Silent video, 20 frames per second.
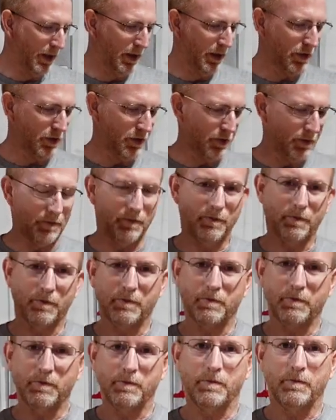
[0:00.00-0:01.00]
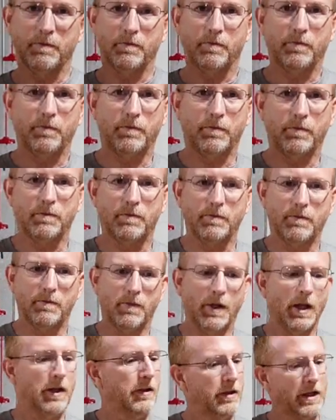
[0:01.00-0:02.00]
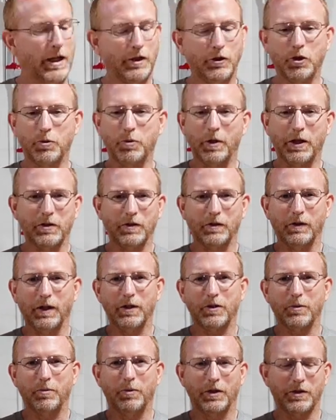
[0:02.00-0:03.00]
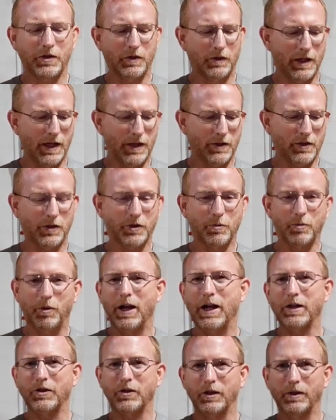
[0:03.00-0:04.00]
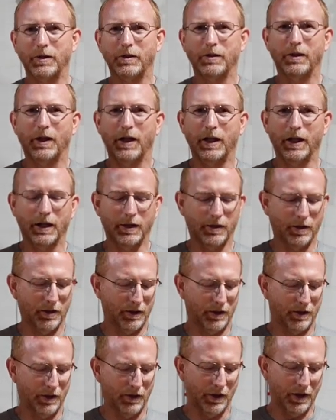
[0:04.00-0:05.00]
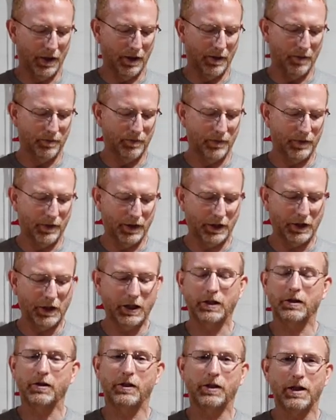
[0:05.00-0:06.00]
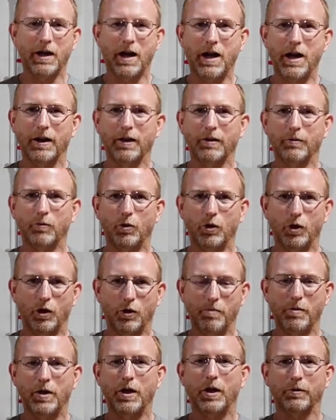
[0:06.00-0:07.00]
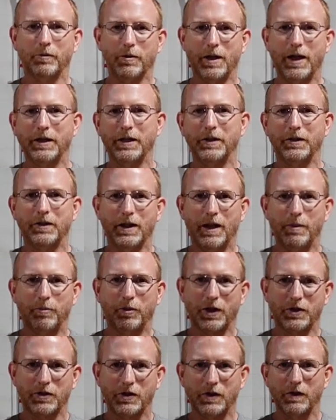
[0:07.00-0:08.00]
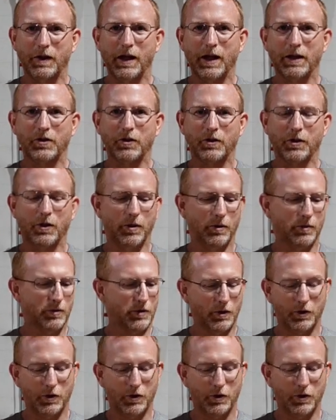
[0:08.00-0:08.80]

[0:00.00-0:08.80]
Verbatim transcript: Can they use plexiglass? Can't use plexiglass. Plexiglass okay. is plastic, and the, the heat of the iron will melt right into that plexiglass. So, okay.